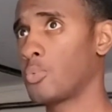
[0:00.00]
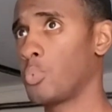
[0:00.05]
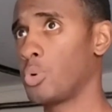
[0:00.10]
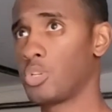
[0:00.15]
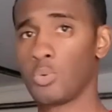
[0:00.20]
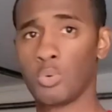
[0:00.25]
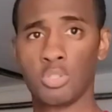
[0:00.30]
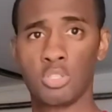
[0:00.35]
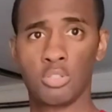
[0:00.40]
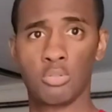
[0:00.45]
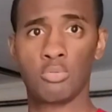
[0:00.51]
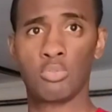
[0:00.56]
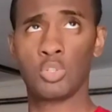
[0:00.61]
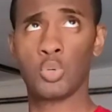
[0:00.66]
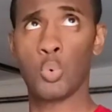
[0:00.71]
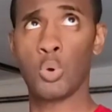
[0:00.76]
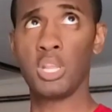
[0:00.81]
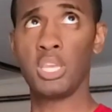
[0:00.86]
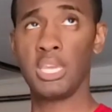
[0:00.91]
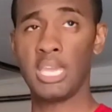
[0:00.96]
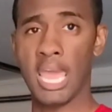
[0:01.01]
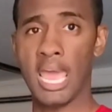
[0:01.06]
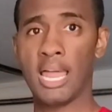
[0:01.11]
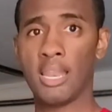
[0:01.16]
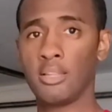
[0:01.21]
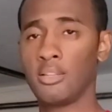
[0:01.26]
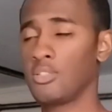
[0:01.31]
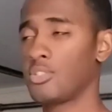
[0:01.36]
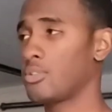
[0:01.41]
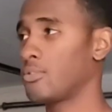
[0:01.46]
which was 20
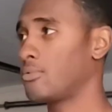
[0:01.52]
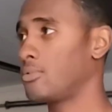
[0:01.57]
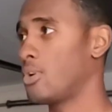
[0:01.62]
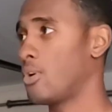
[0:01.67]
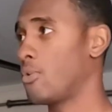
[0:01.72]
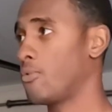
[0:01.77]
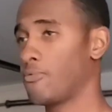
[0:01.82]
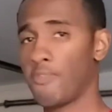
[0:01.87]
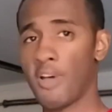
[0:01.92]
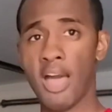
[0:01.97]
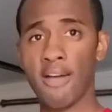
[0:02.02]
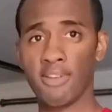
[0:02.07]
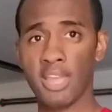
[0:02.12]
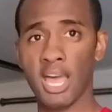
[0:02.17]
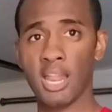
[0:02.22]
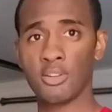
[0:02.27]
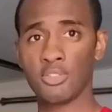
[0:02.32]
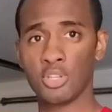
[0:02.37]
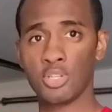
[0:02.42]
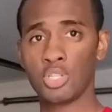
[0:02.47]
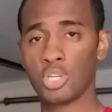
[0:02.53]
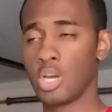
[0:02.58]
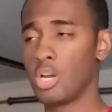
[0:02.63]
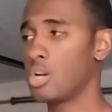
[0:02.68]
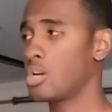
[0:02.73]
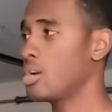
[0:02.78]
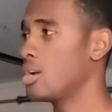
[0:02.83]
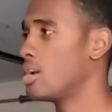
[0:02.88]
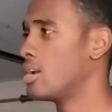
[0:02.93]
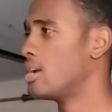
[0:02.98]
gallons, you know, 5 gallons a
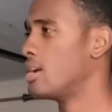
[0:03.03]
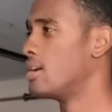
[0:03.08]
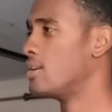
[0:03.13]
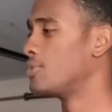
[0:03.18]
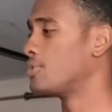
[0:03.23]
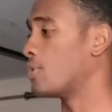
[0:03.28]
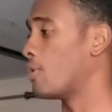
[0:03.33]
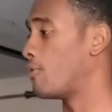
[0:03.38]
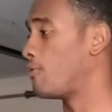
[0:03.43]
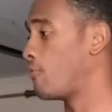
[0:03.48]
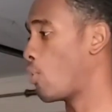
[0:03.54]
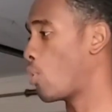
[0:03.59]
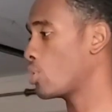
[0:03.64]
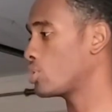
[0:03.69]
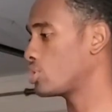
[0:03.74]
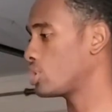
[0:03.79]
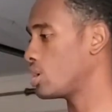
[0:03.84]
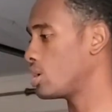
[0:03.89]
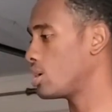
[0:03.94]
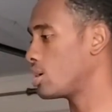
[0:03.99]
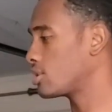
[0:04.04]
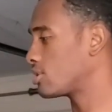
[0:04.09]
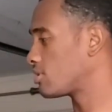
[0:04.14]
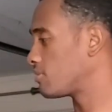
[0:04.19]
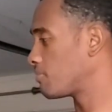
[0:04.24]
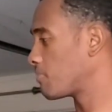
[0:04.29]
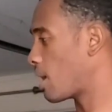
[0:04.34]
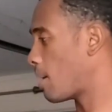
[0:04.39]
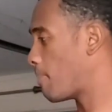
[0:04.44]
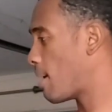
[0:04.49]
jug. So 4
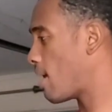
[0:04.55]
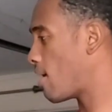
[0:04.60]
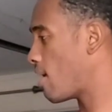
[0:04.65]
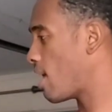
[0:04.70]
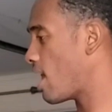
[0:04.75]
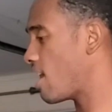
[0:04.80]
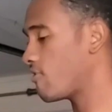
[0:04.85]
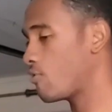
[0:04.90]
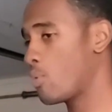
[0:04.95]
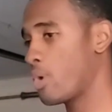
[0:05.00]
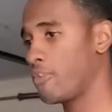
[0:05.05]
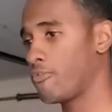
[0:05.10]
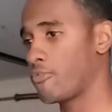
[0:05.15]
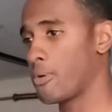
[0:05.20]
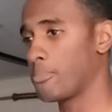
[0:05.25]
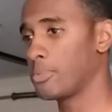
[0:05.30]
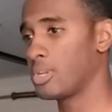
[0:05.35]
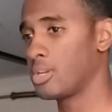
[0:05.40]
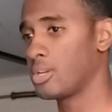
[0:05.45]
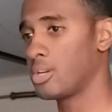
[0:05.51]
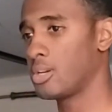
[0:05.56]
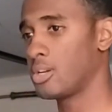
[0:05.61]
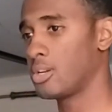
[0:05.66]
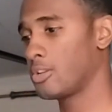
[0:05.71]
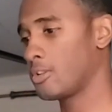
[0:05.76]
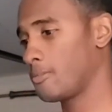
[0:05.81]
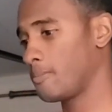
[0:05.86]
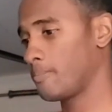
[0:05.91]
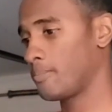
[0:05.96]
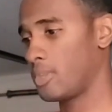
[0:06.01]
jugs, about halfway
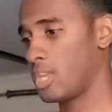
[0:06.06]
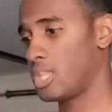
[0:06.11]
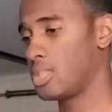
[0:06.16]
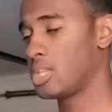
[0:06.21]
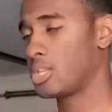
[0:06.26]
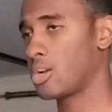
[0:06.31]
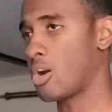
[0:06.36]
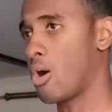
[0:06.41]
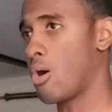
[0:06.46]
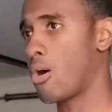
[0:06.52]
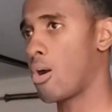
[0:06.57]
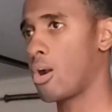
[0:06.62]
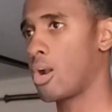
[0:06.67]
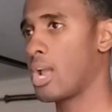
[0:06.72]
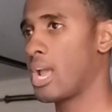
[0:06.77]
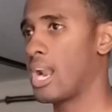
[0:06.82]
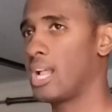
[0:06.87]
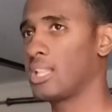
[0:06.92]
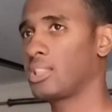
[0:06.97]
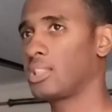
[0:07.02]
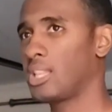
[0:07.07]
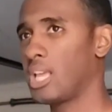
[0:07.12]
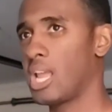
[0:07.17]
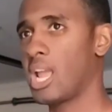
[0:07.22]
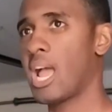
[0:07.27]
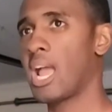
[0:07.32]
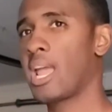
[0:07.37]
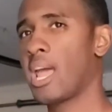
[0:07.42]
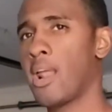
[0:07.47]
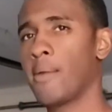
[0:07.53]
in the car, and I
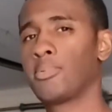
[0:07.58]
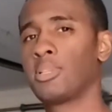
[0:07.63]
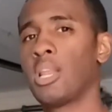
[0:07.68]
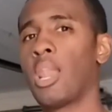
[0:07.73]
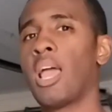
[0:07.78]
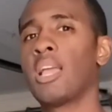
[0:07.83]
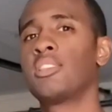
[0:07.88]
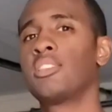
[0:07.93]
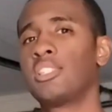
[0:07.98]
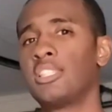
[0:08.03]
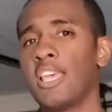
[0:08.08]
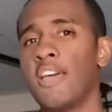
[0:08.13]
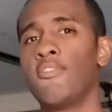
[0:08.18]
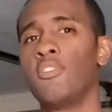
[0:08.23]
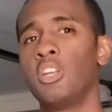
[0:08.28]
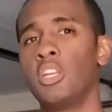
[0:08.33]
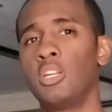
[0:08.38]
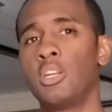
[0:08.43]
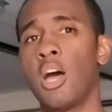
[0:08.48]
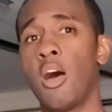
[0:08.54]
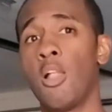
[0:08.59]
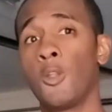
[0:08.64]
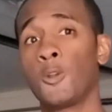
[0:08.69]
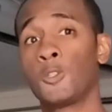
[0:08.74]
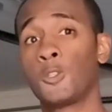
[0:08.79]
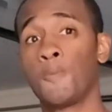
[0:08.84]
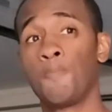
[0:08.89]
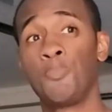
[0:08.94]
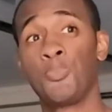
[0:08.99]
think I got up to like $70.